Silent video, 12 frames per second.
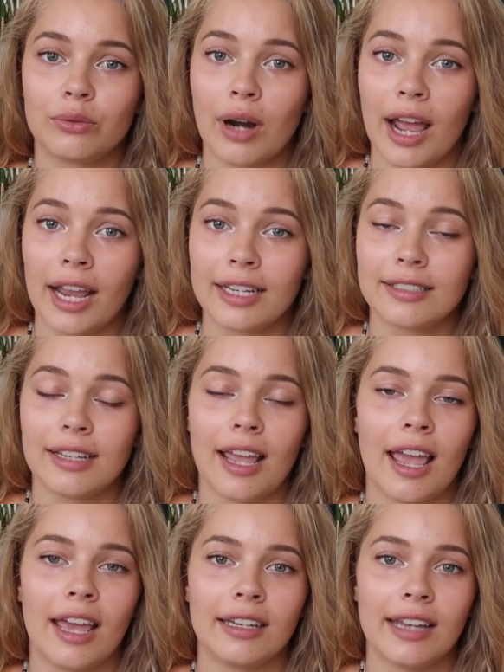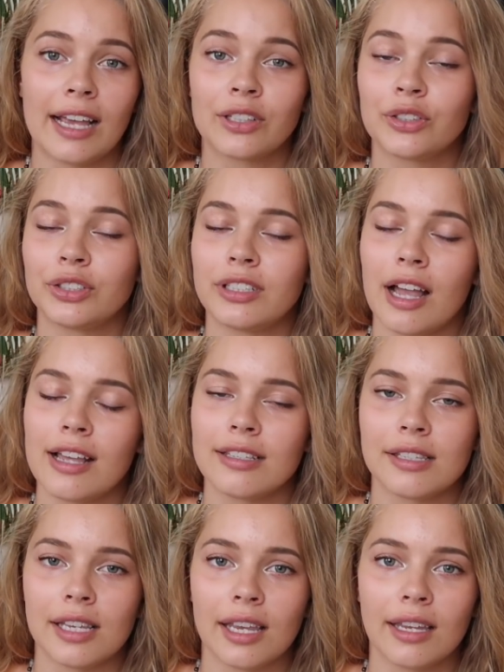right and
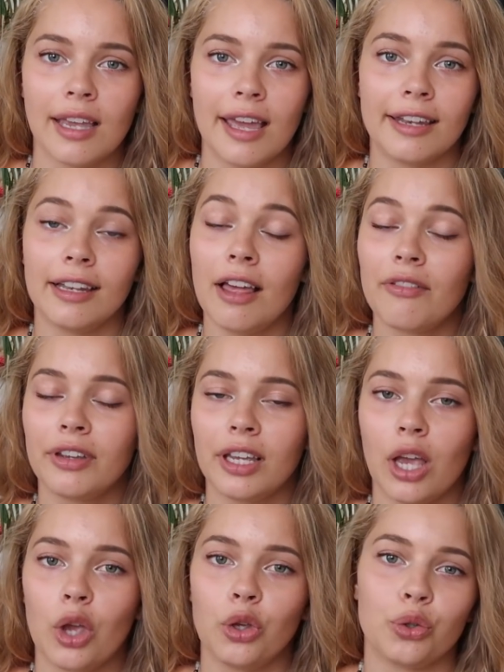exercising and loving